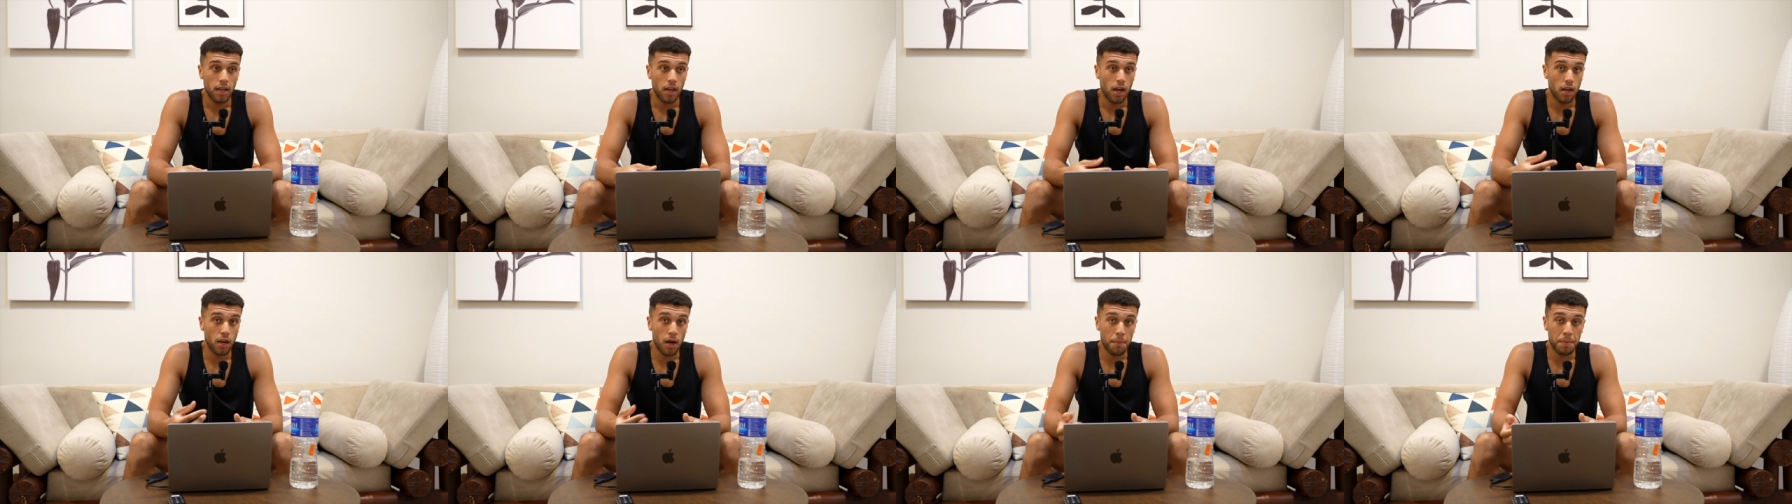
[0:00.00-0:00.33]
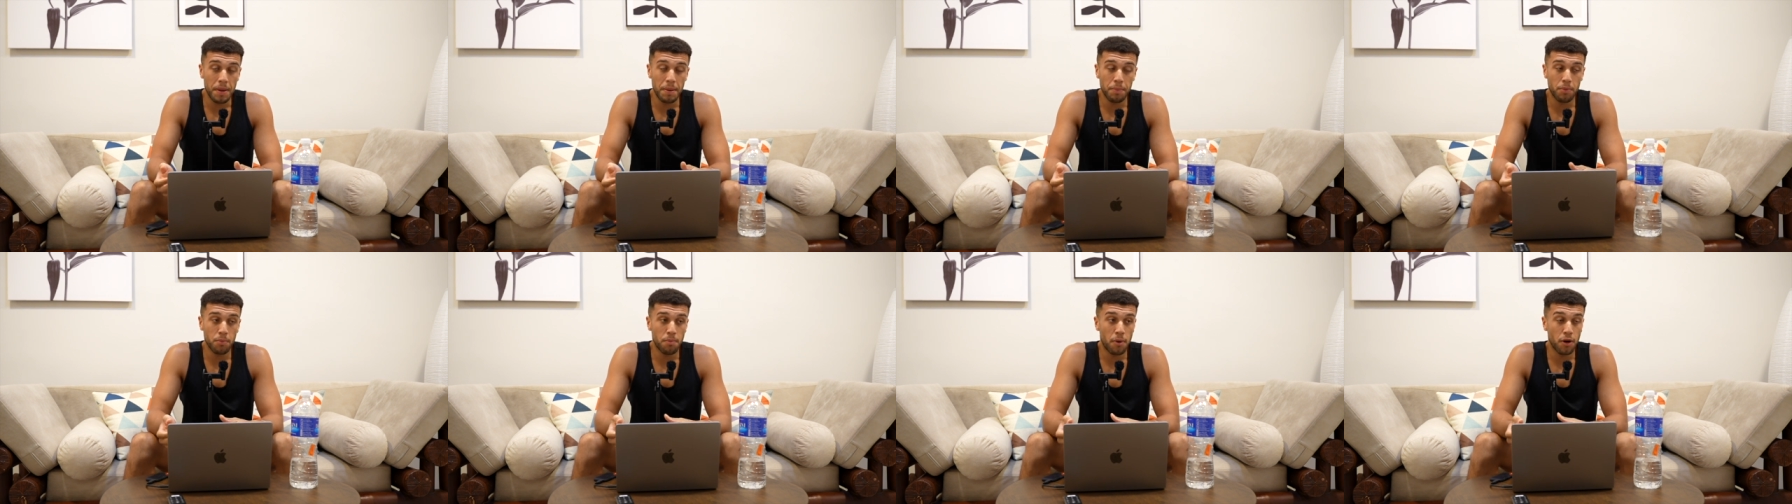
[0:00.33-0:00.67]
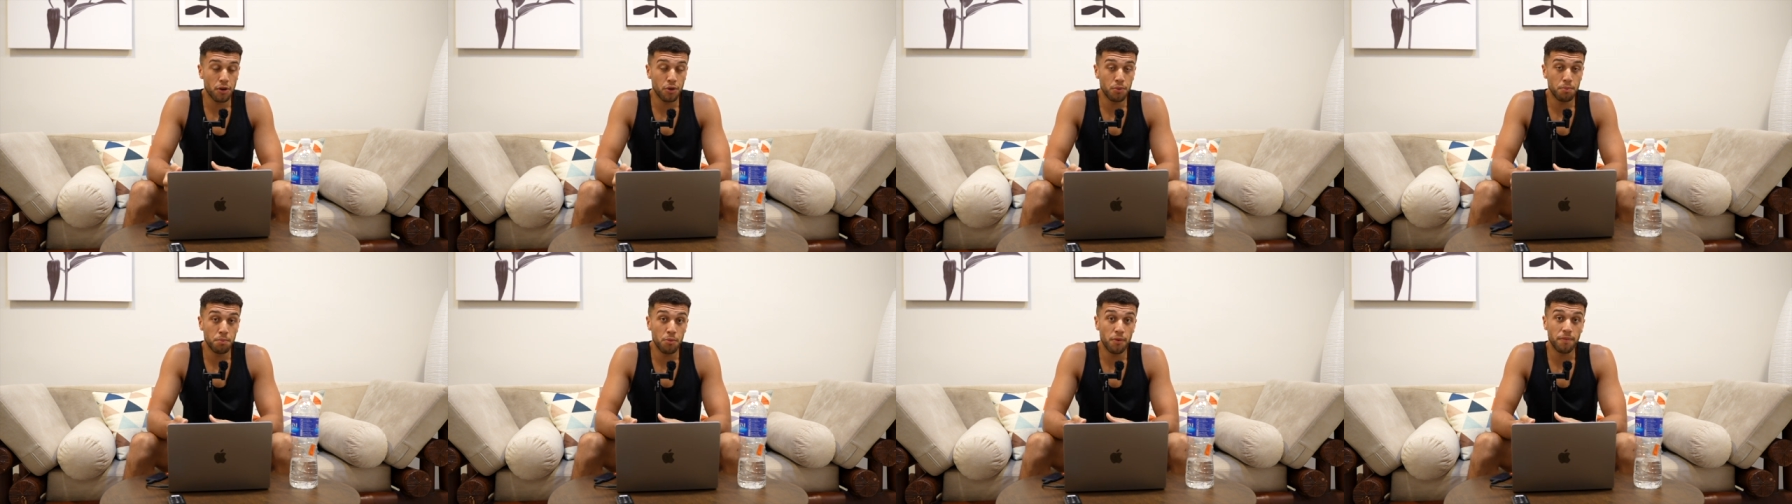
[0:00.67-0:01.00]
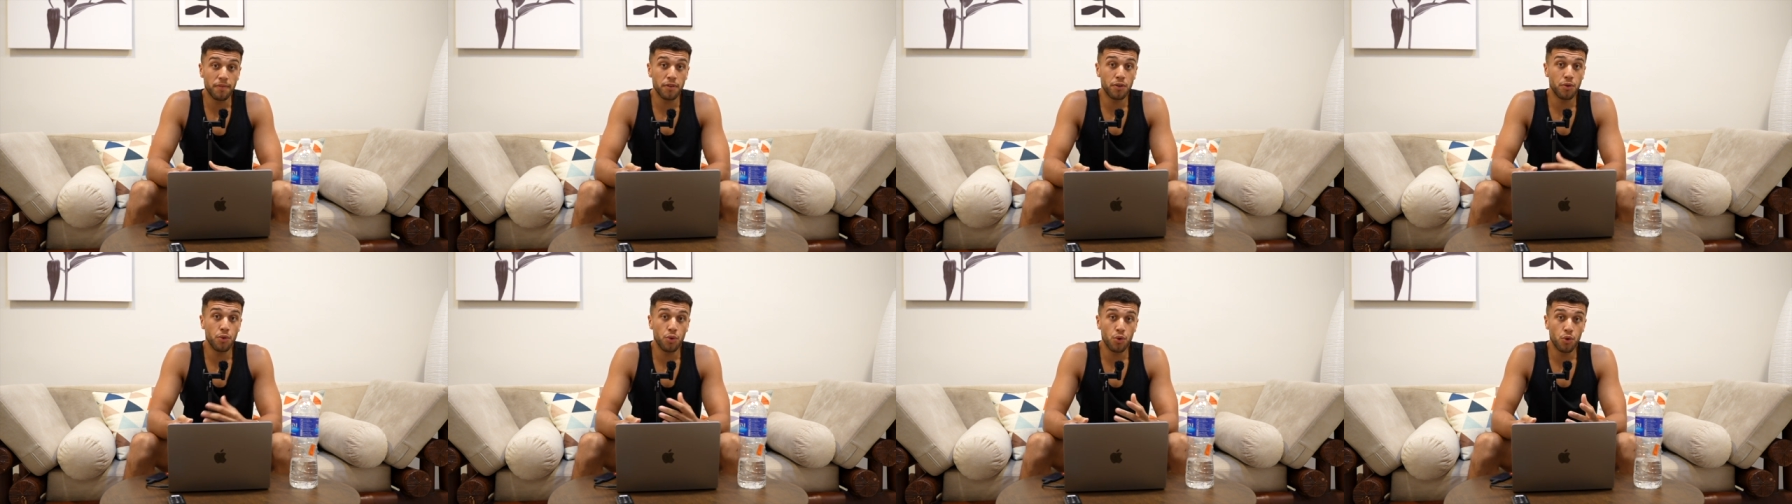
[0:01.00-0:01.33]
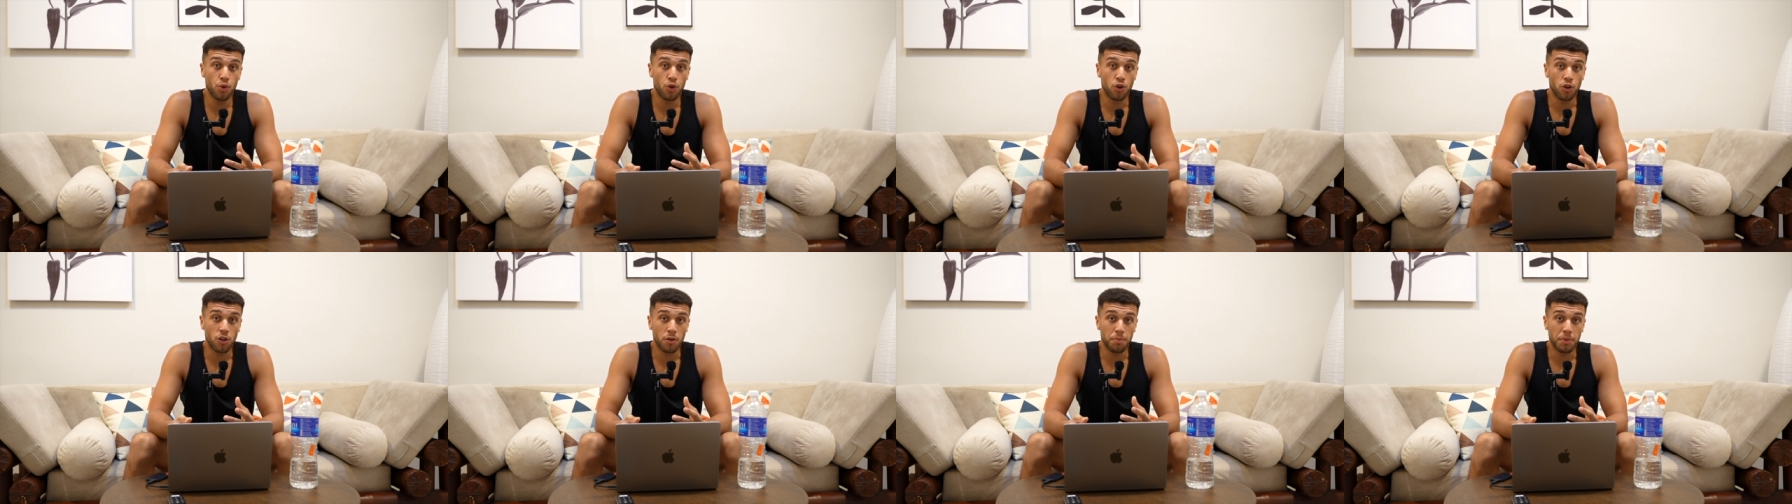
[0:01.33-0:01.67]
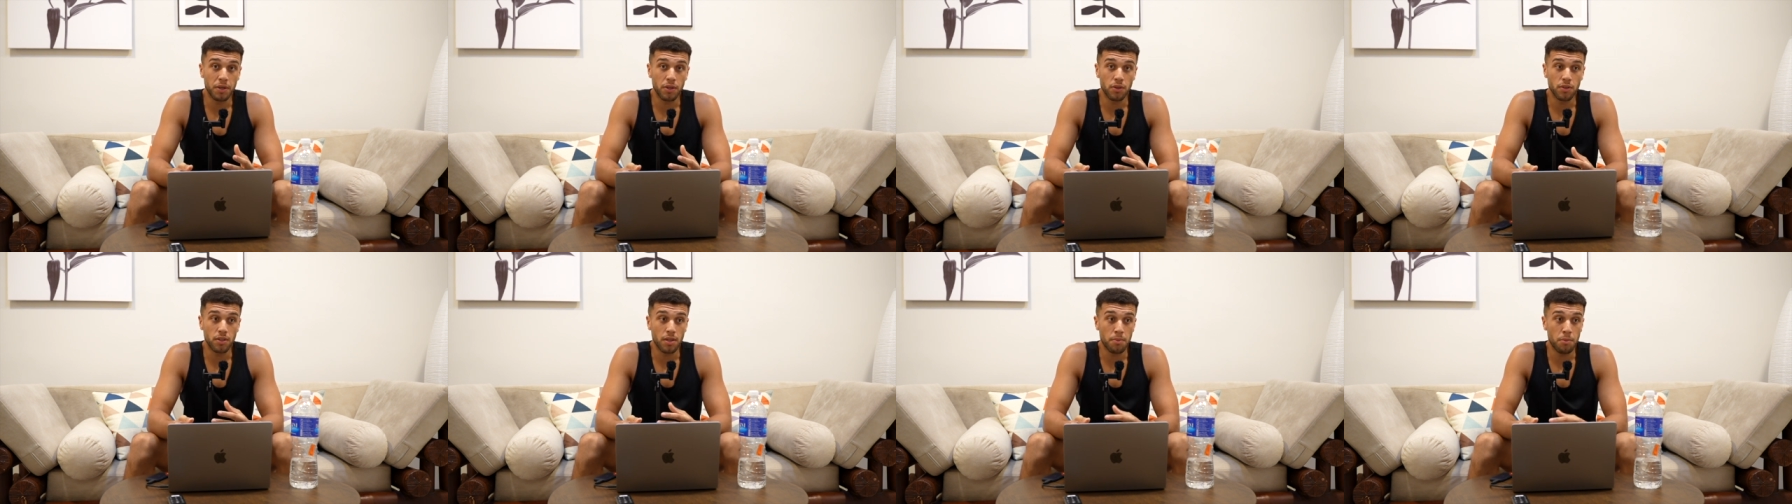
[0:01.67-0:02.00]
a lot of people might move to new york
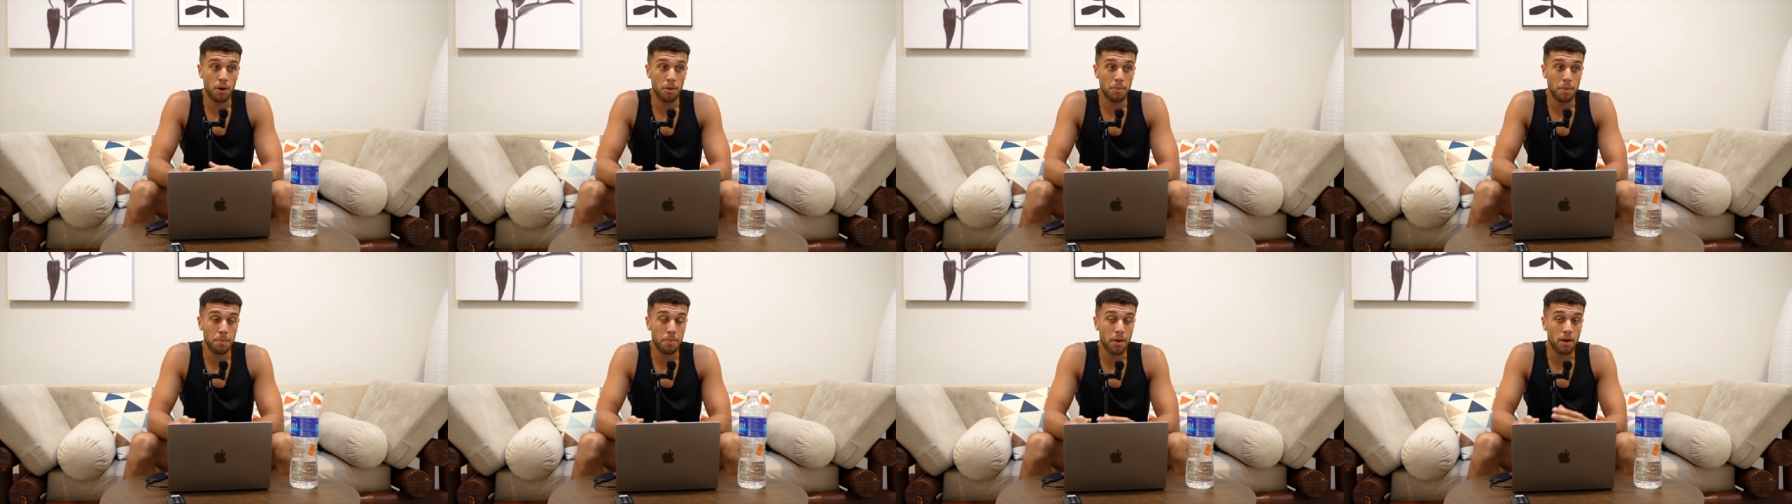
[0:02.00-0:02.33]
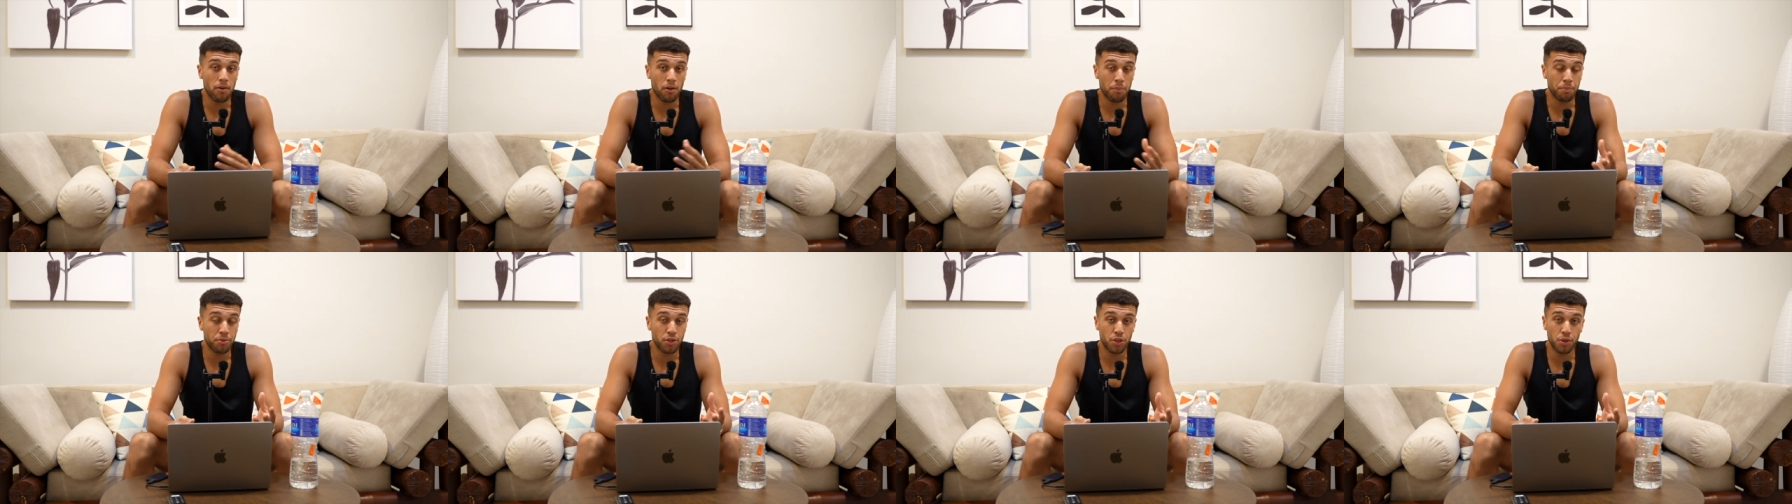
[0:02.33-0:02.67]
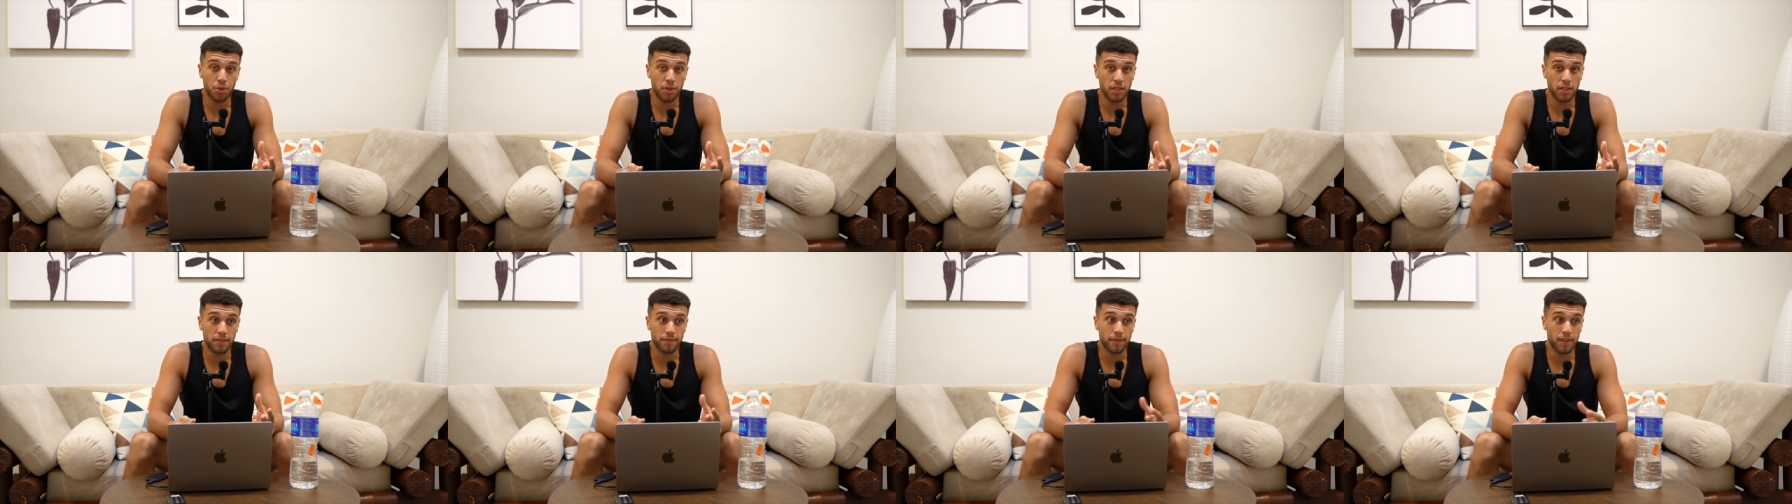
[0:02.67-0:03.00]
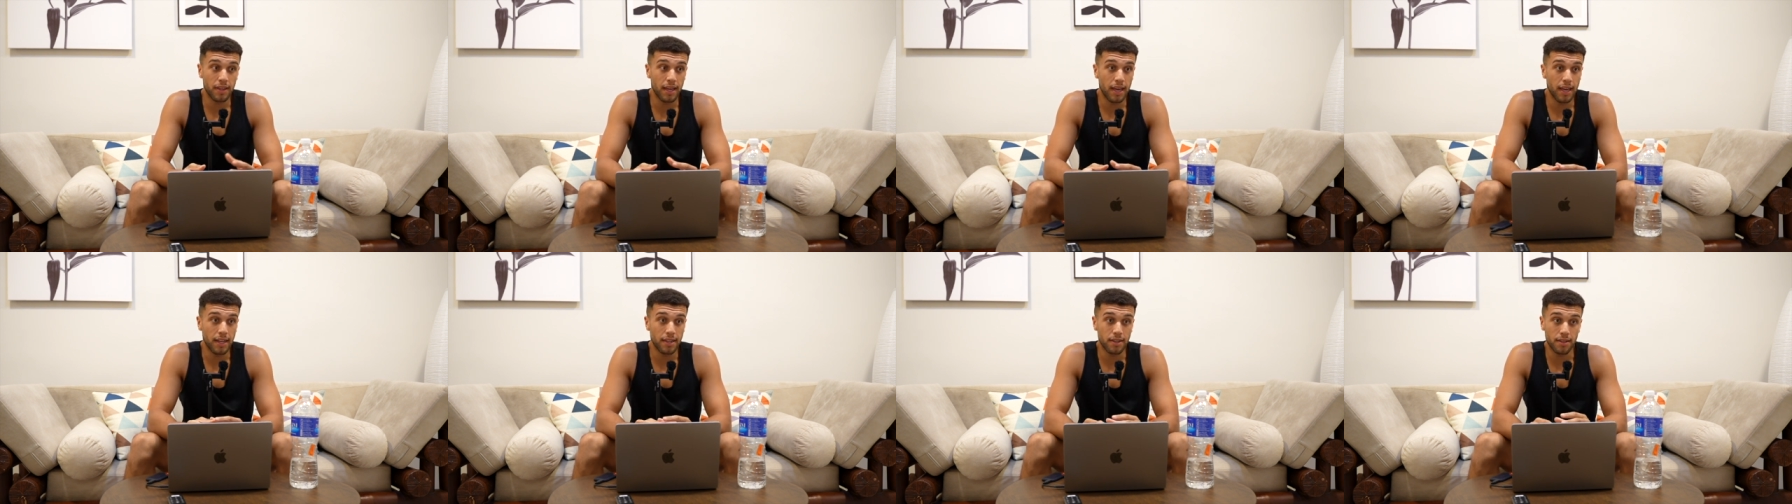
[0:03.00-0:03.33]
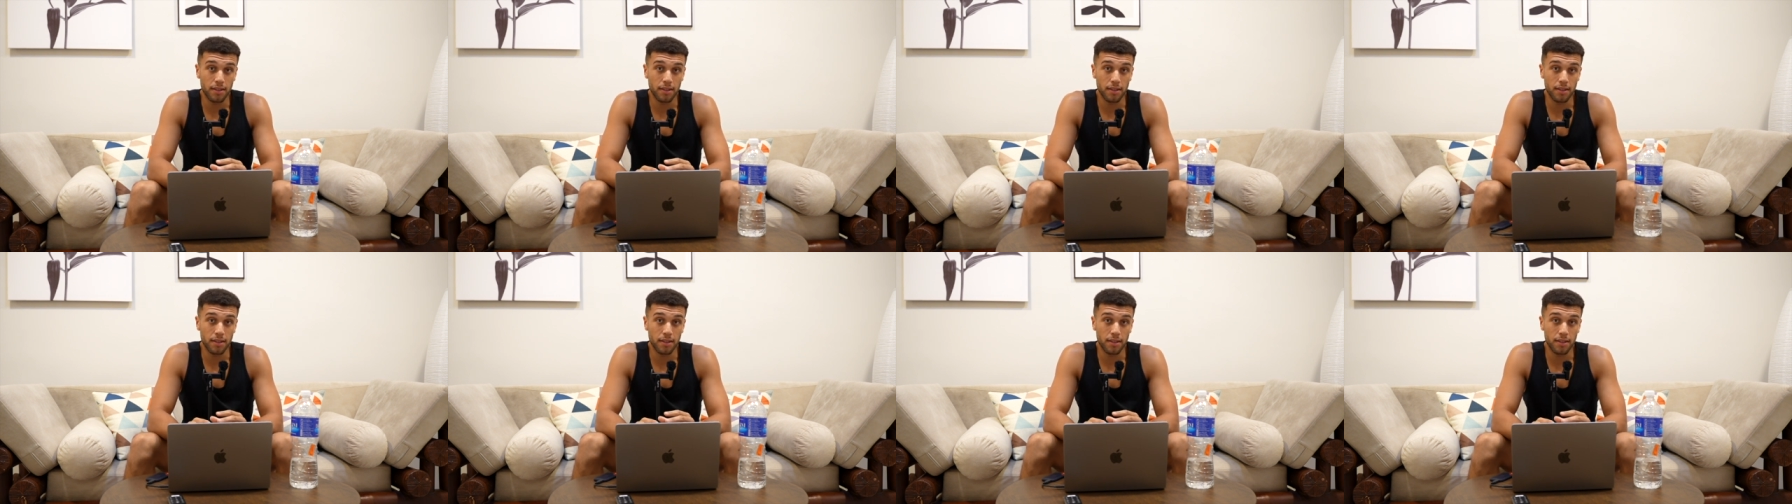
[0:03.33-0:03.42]
because there might be better opportunities for their